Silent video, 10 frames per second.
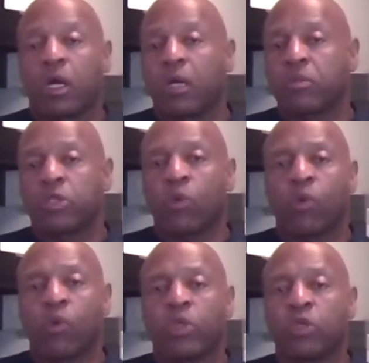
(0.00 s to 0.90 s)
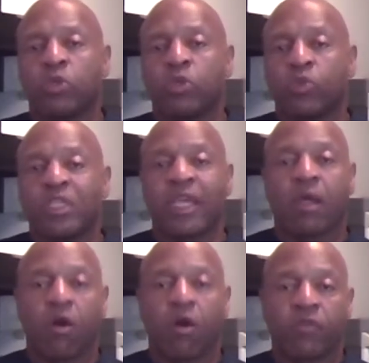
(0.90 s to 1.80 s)
So what we do is we take
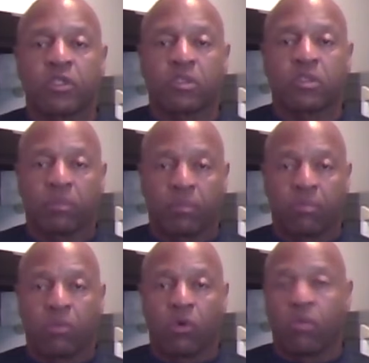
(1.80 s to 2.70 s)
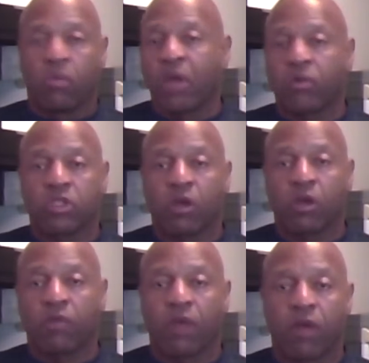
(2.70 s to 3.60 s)
Office or Microsoft
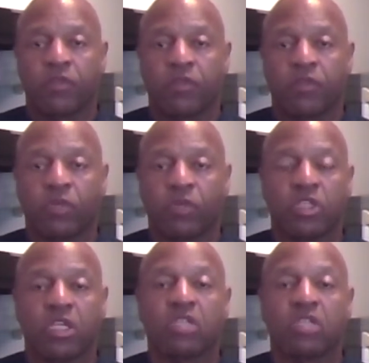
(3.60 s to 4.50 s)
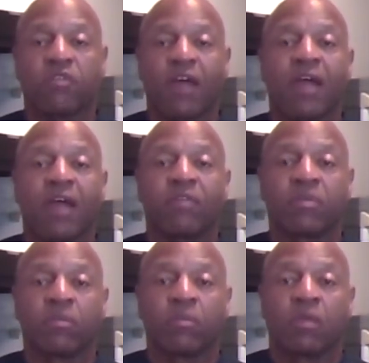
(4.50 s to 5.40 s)
Office 365,
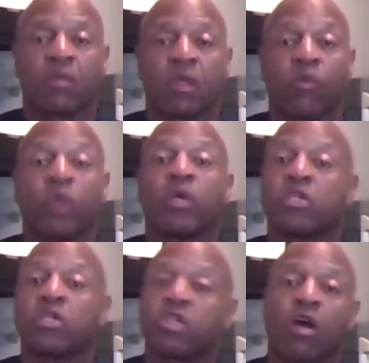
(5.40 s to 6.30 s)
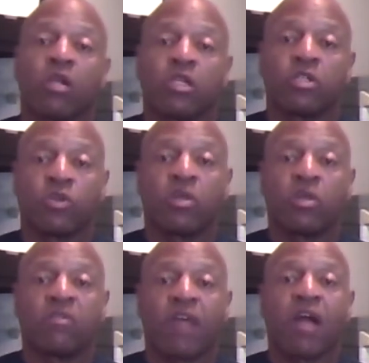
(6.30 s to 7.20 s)
we would install it into an
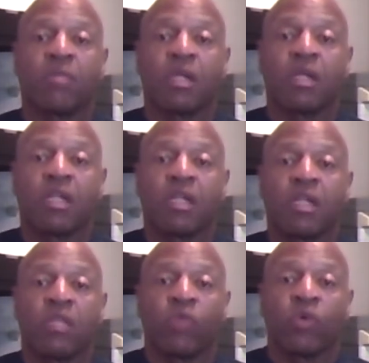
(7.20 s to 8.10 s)
environment, and then we will